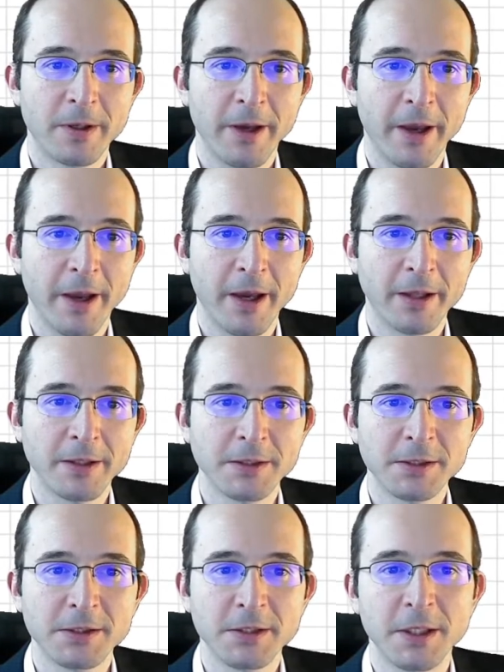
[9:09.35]
and
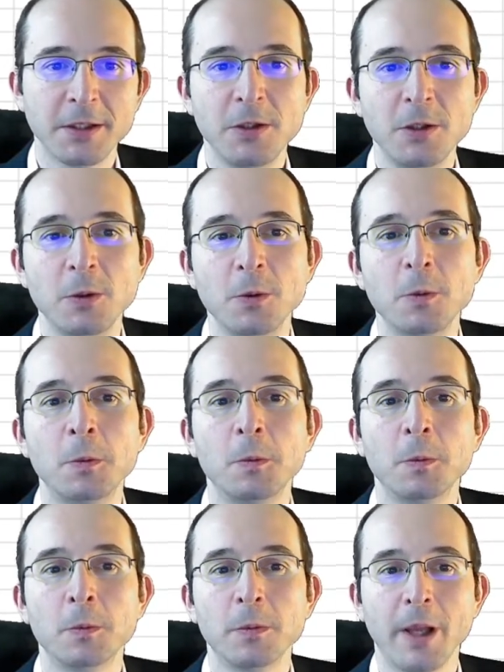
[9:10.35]
instead you
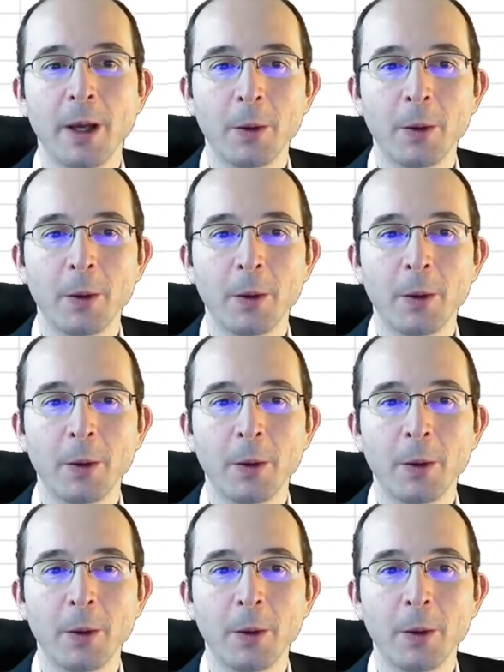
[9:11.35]
now